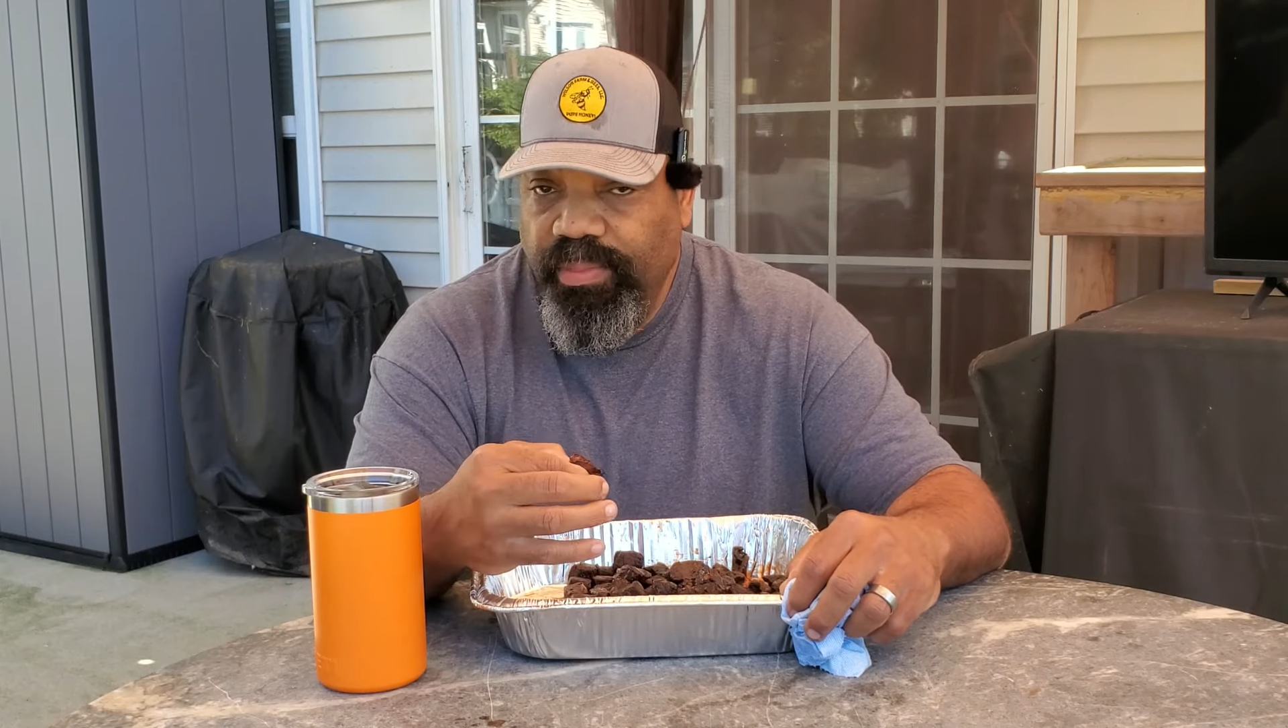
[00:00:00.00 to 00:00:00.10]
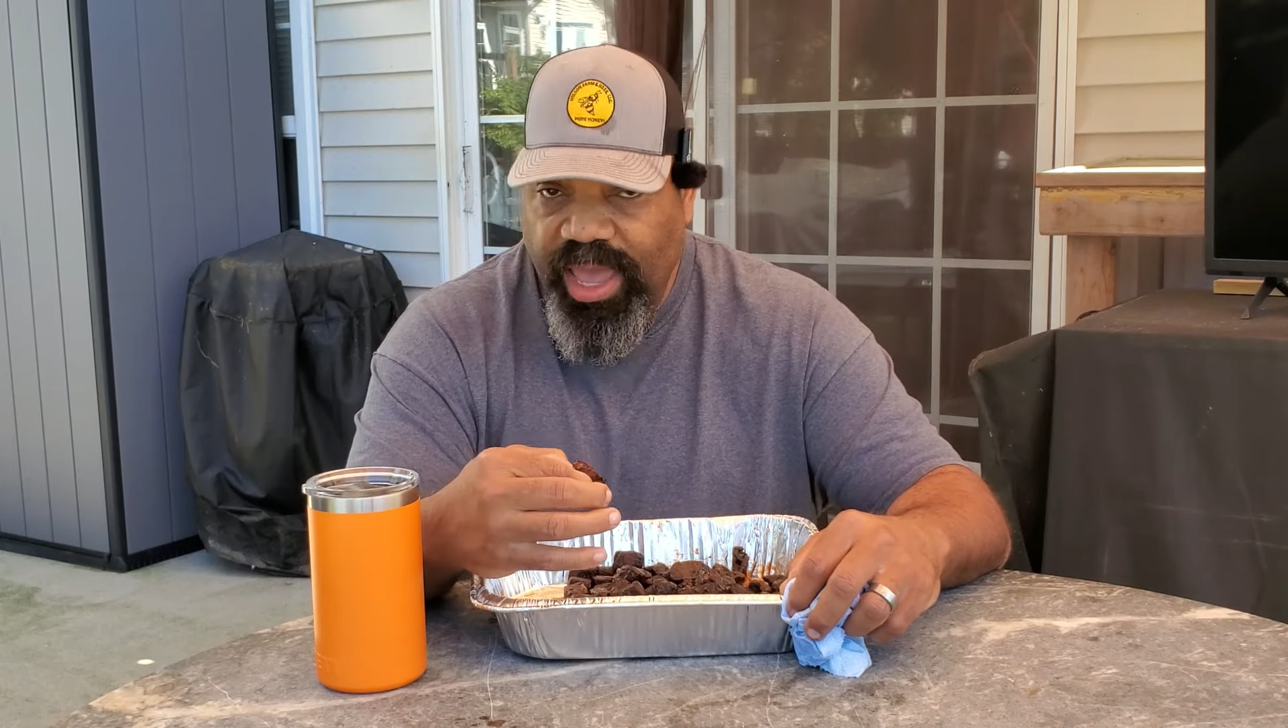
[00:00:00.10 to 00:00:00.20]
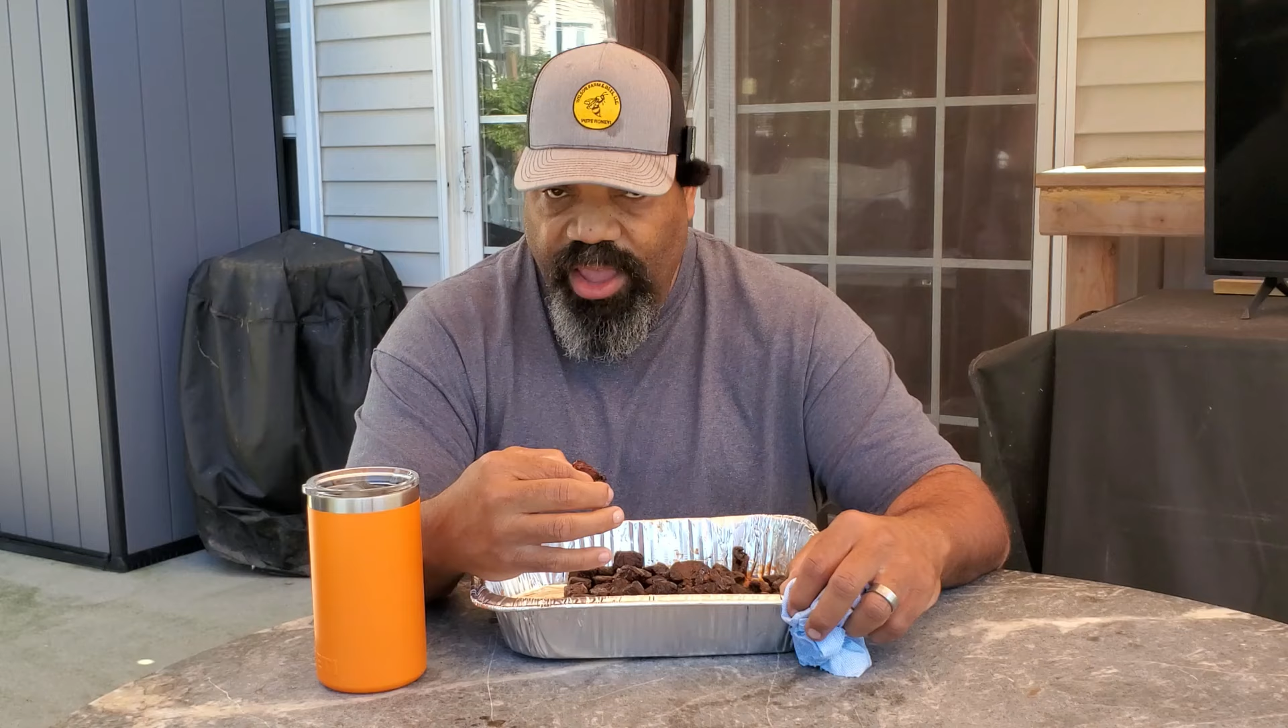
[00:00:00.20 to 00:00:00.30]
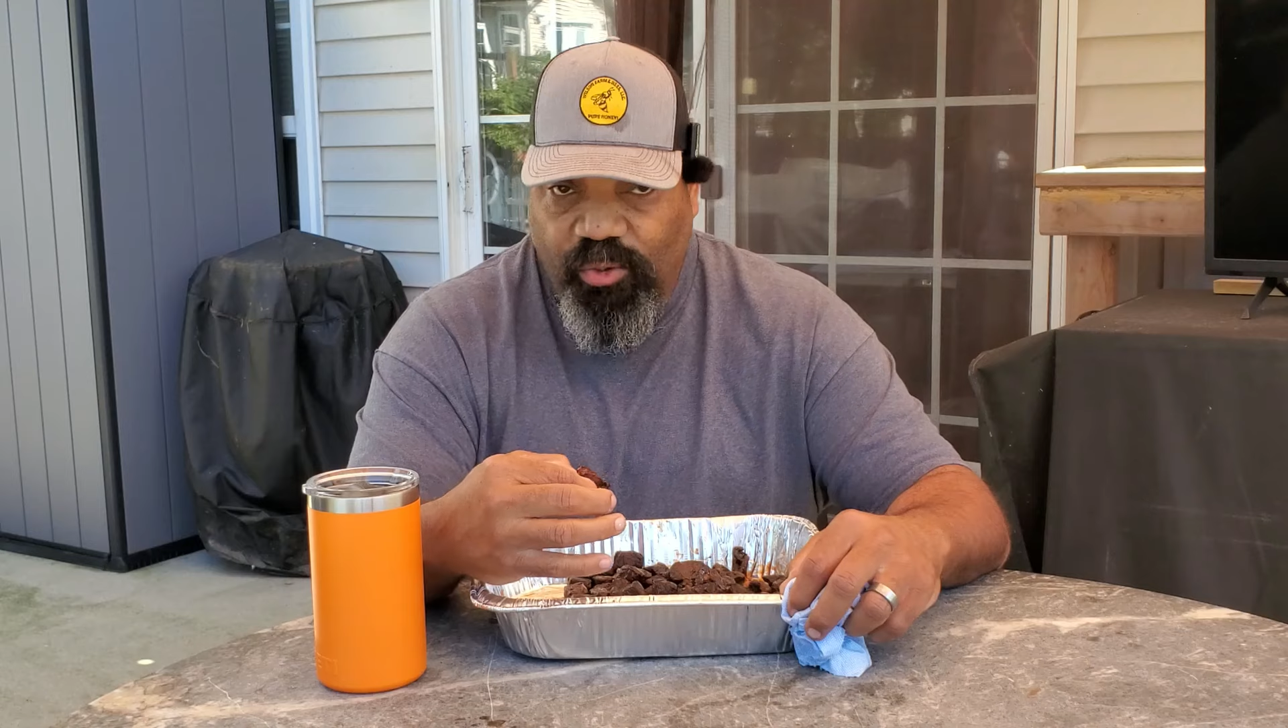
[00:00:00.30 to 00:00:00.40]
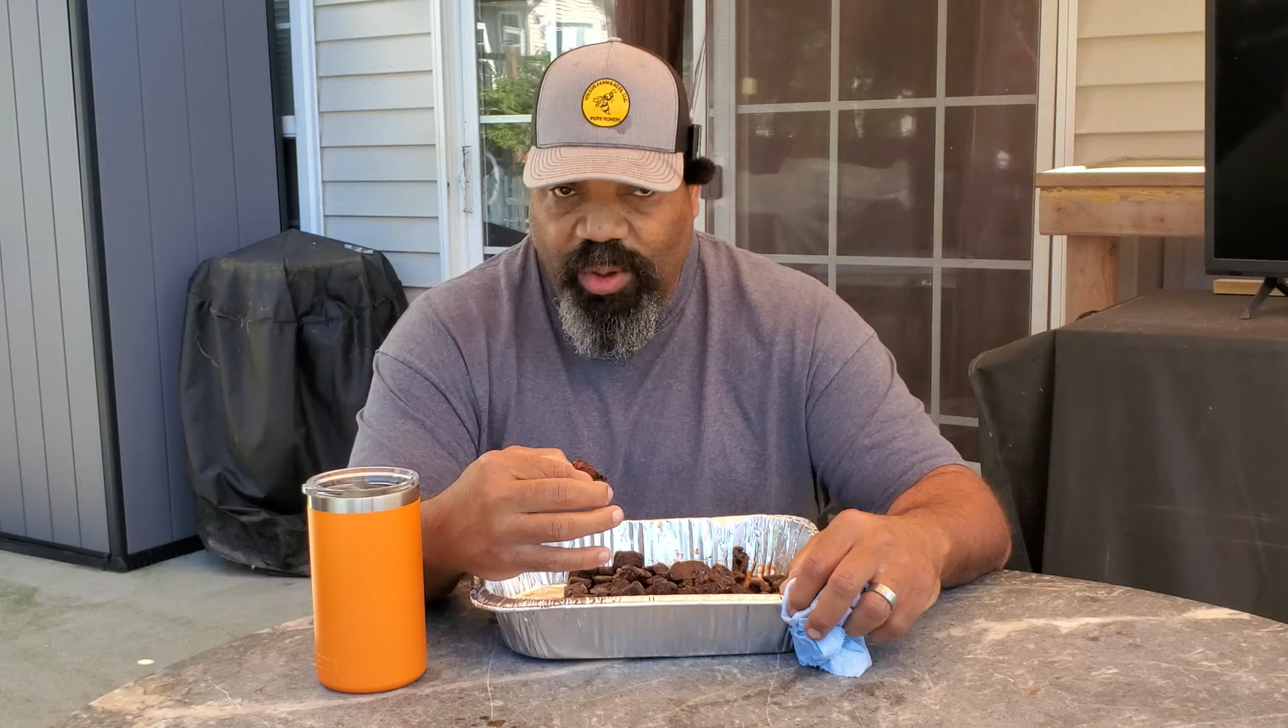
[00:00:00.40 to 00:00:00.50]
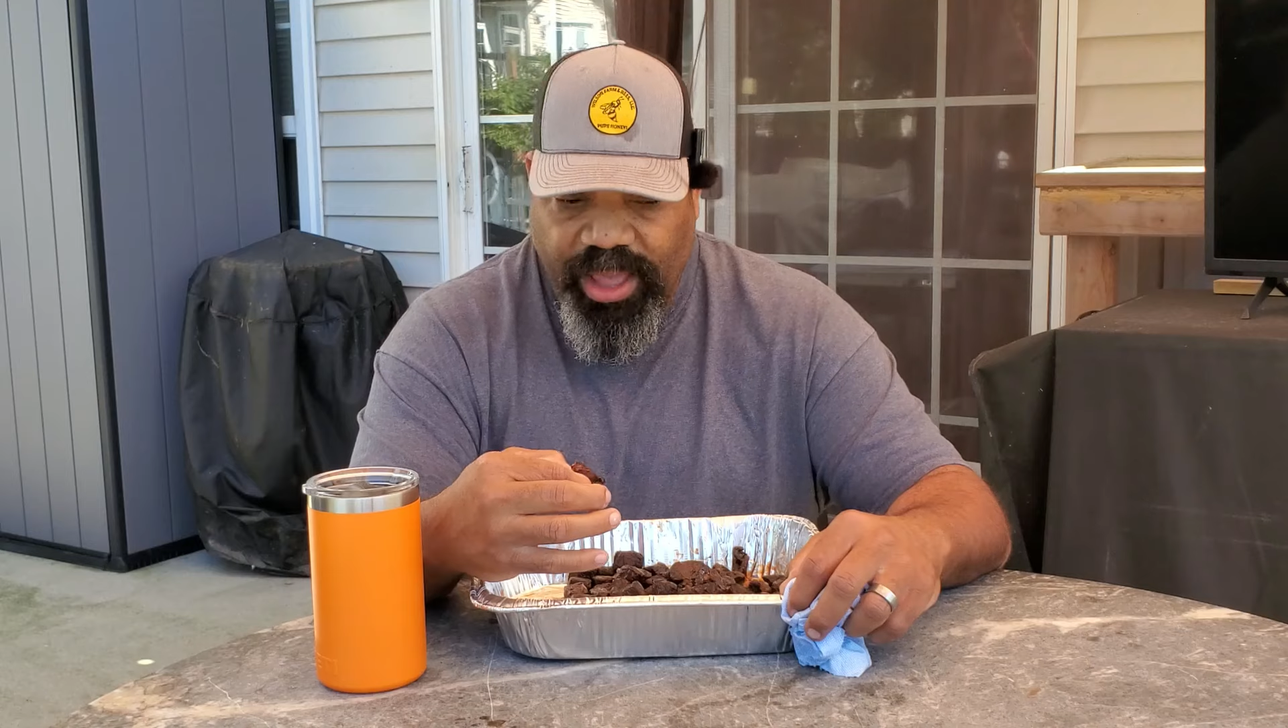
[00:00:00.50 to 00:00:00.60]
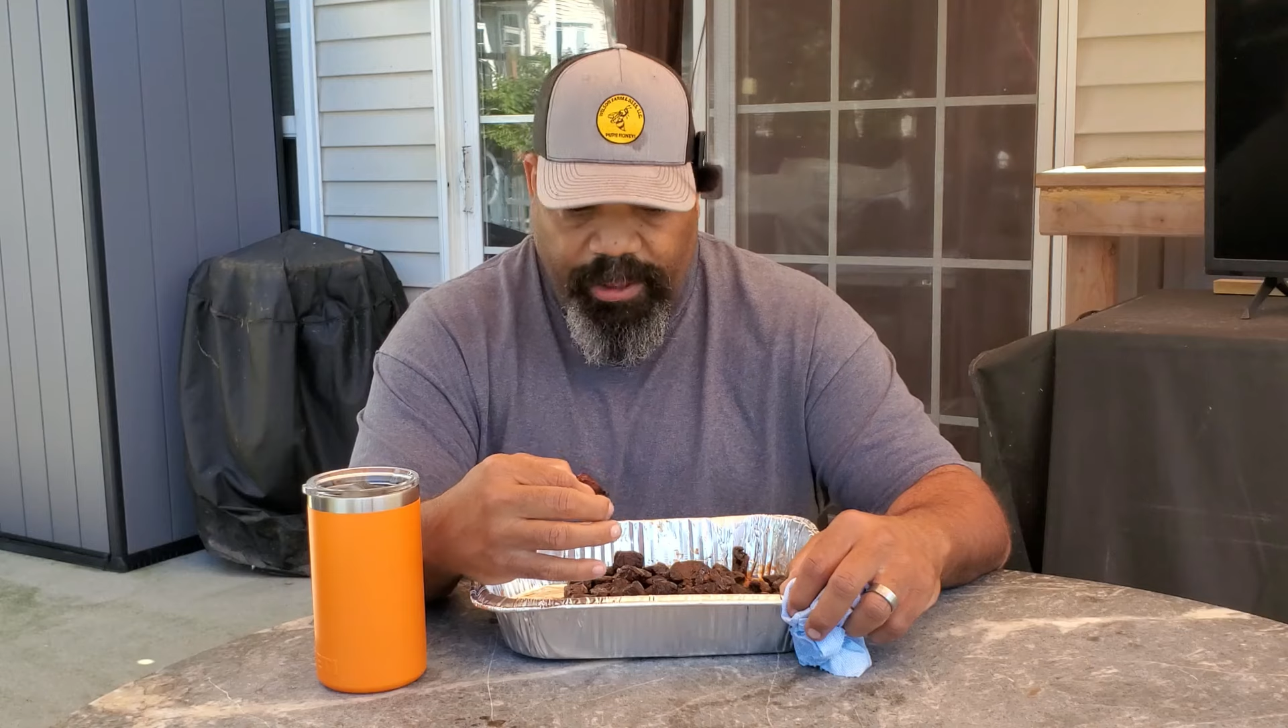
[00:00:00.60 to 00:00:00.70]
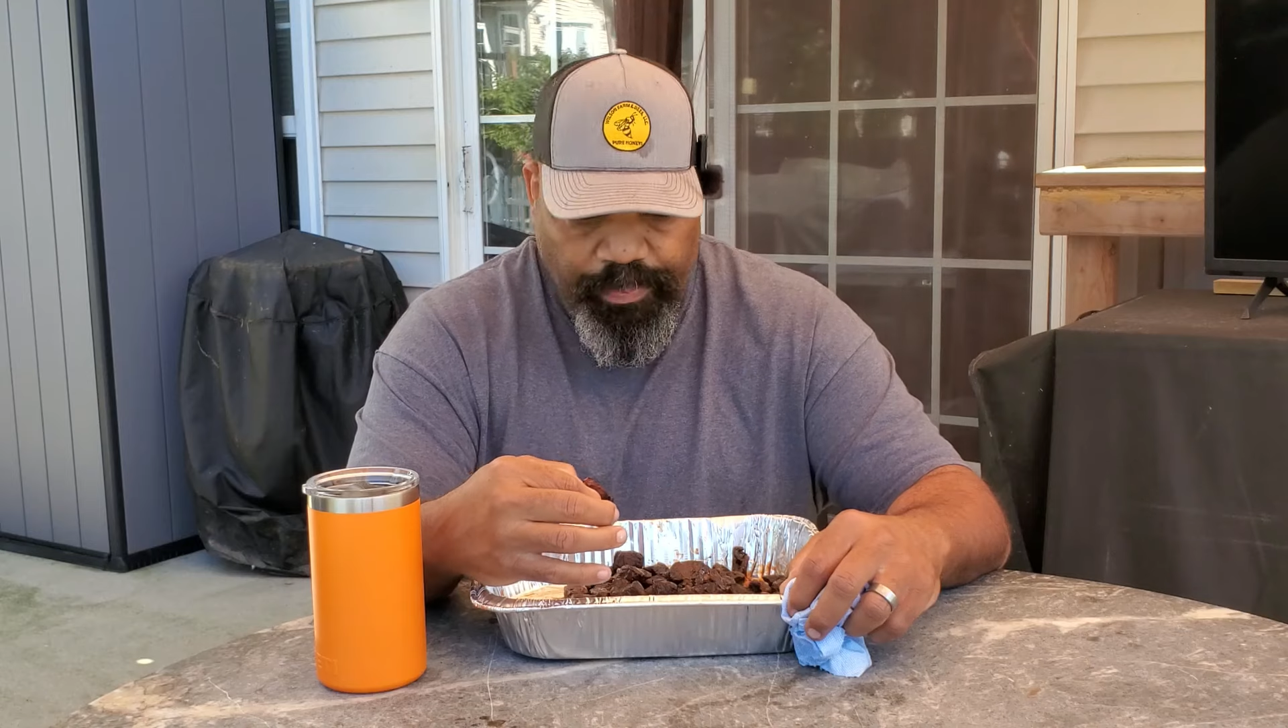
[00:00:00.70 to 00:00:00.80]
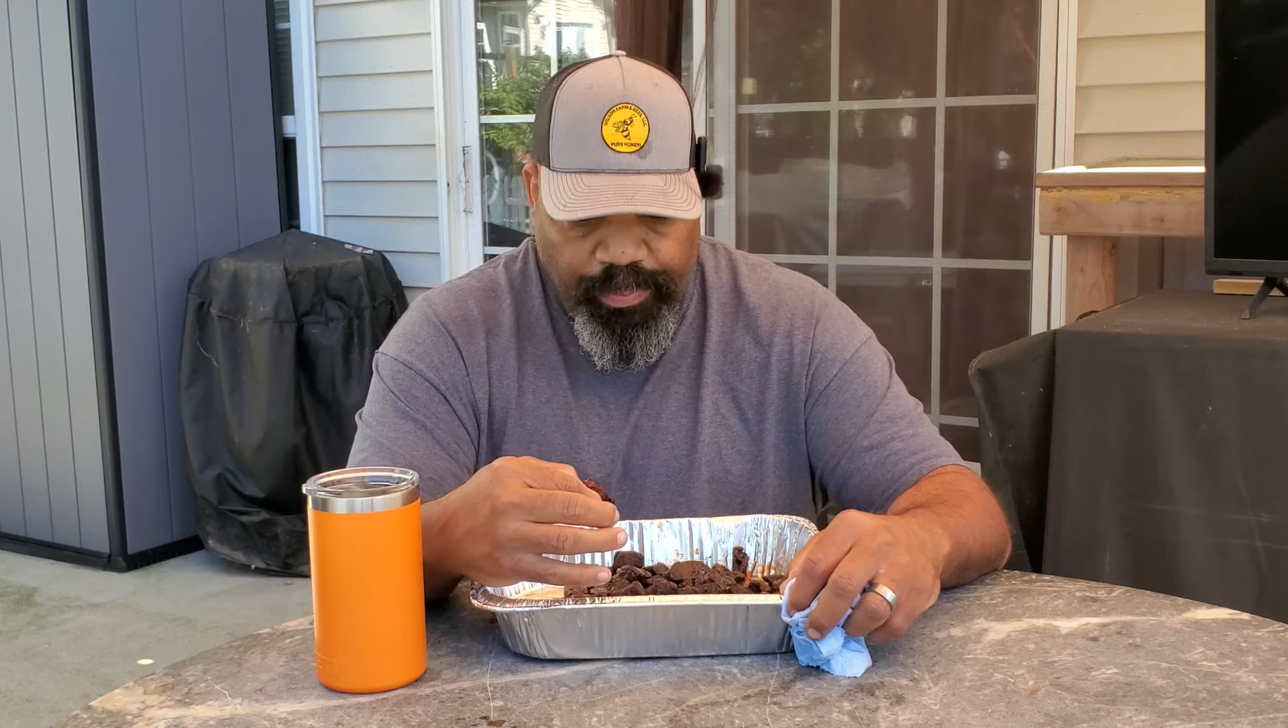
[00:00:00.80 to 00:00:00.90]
each week.